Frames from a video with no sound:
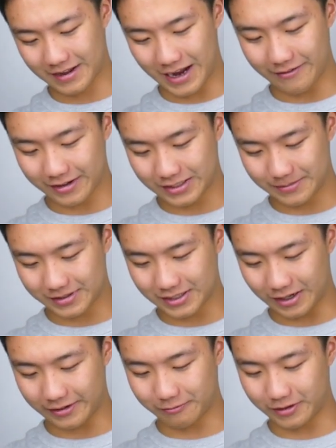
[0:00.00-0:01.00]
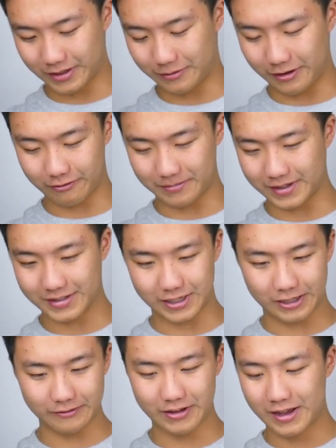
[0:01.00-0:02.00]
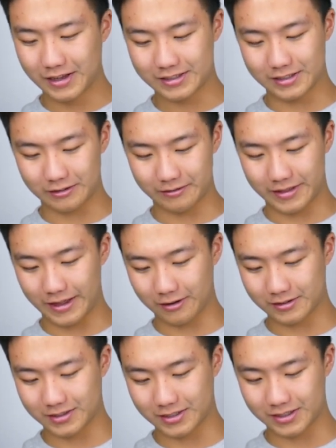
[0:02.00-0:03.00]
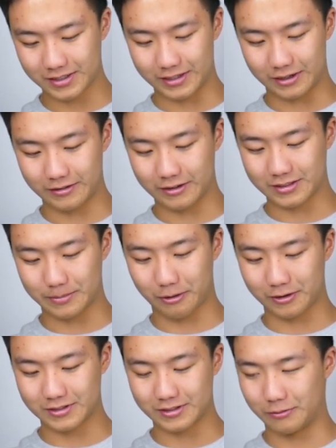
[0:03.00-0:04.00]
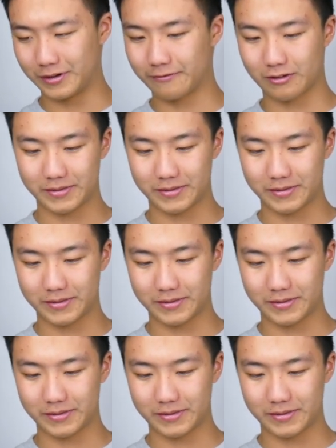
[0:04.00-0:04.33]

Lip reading: I've actually been solving really well for myself, so there's just, you know, there's a personal win for